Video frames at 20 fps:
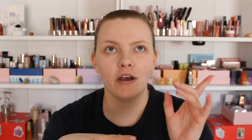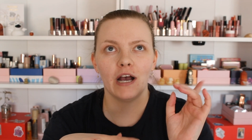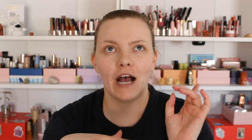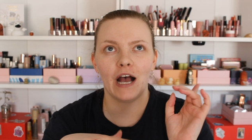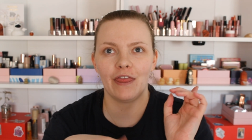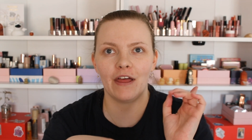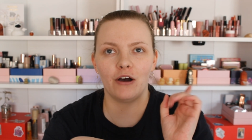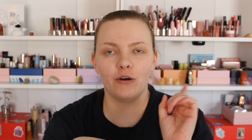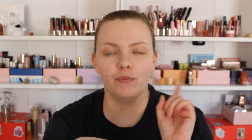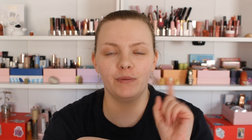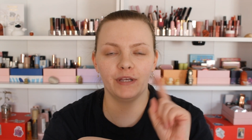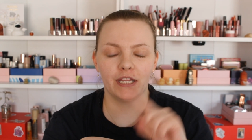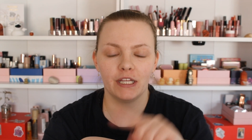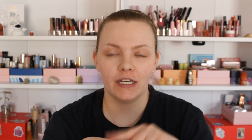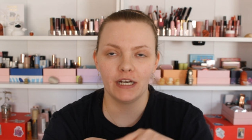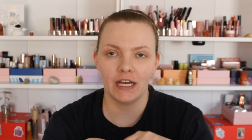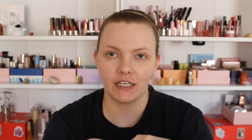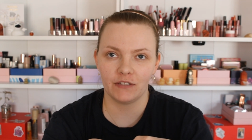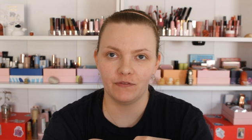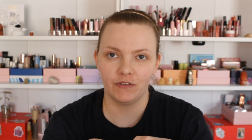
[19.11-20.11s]
and that will be the
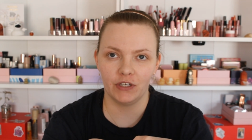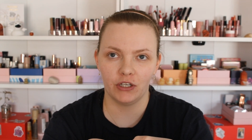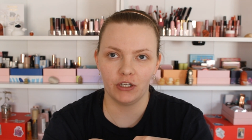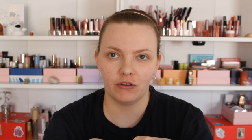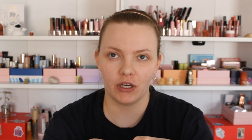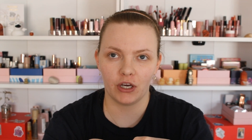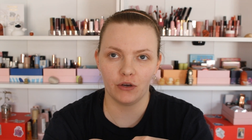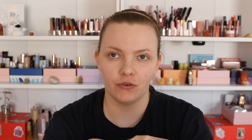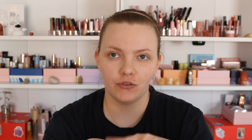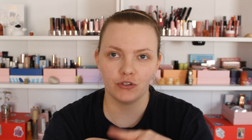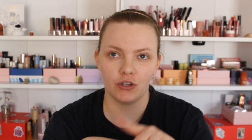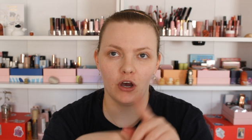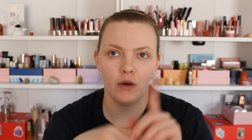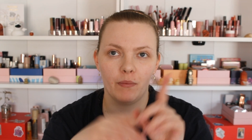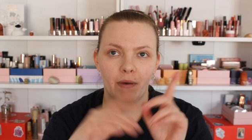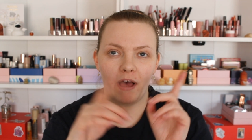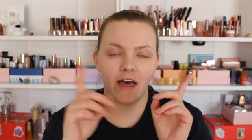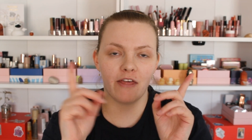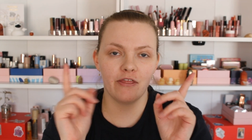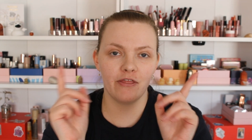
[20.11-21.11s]
next video that goes
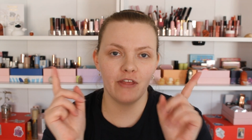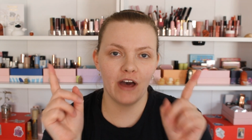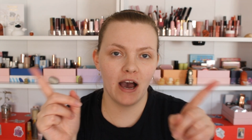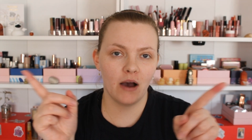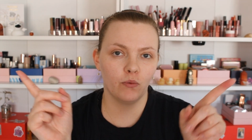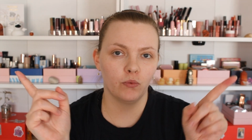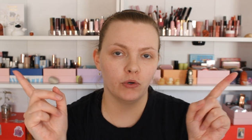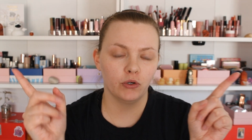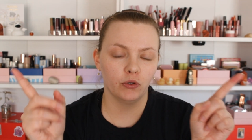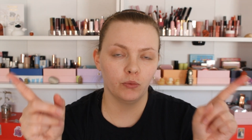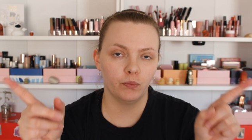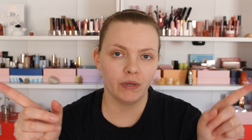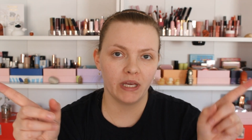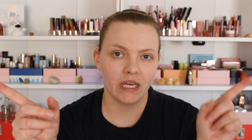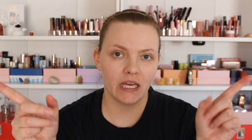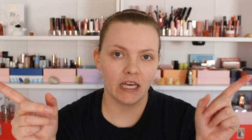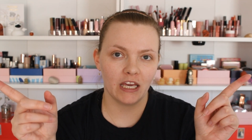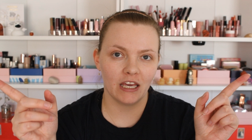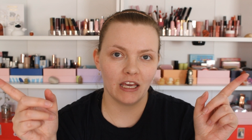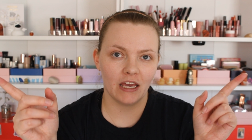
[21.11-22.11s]
up, and that will
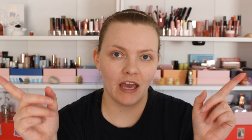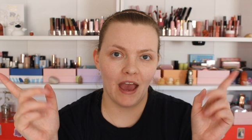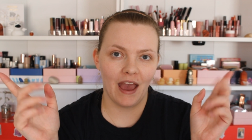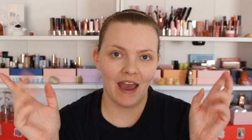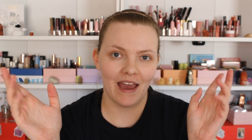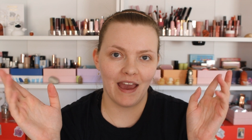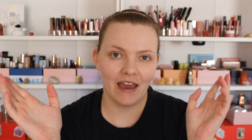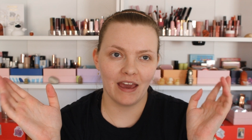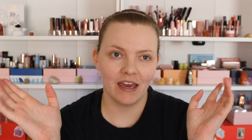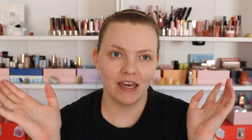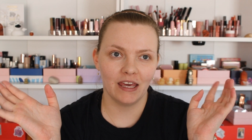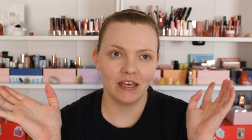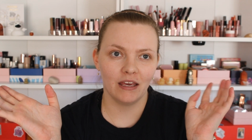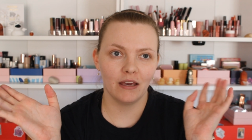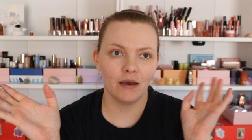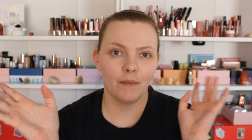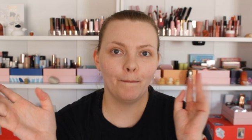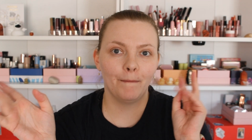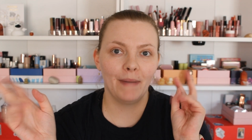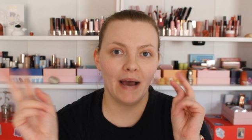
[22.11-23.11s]
be
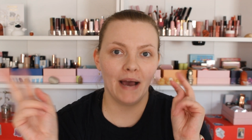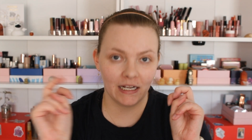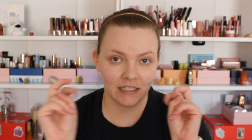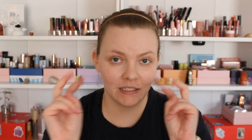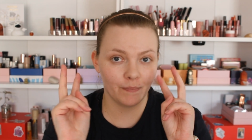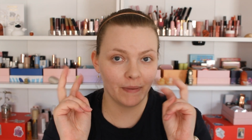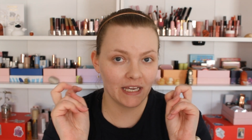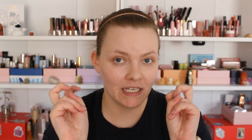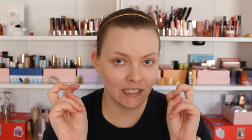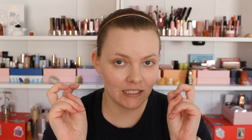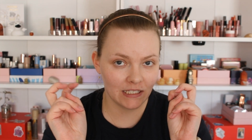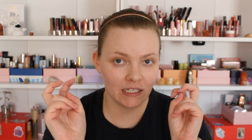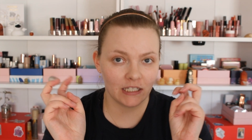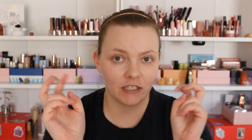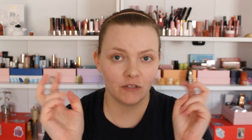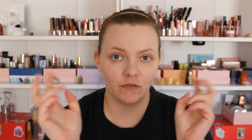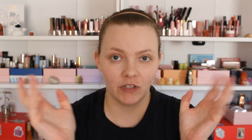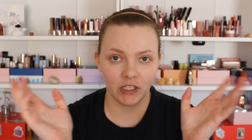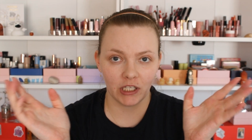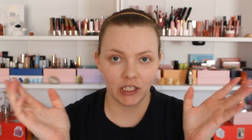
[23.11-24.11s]
a back to
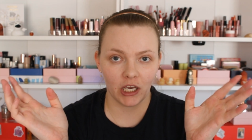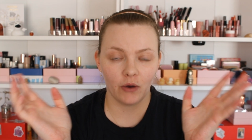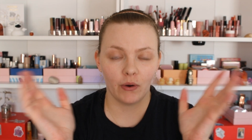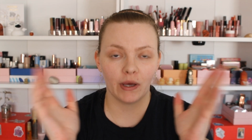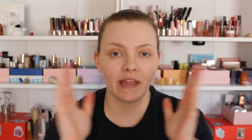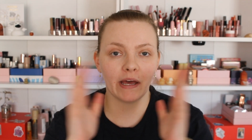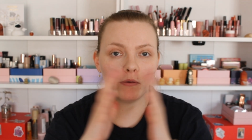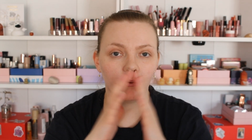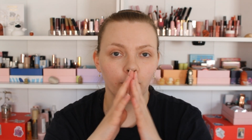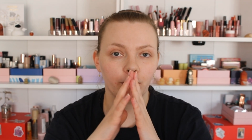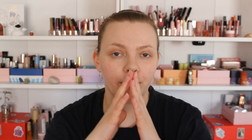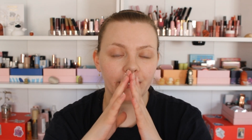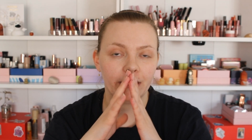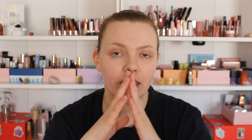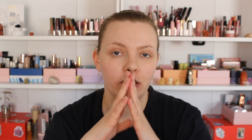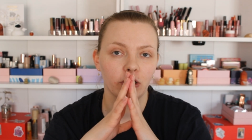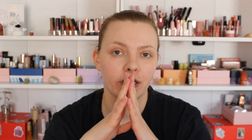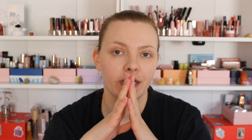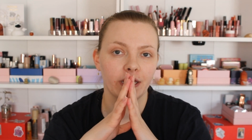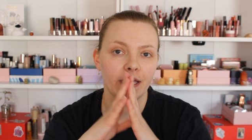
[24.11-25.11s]
basics video, and that will be
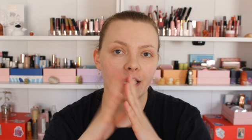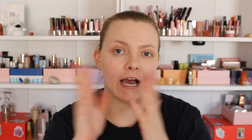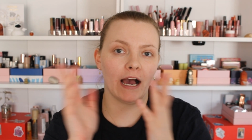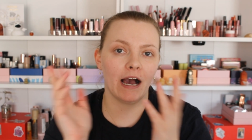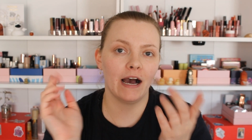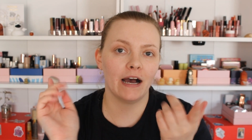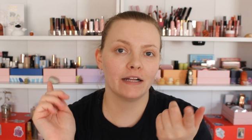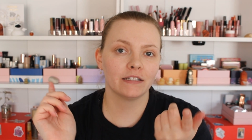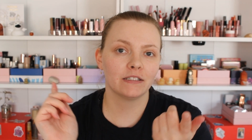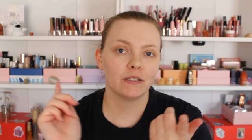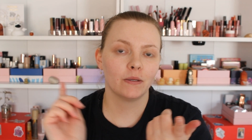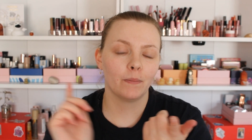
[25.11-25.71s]
looking at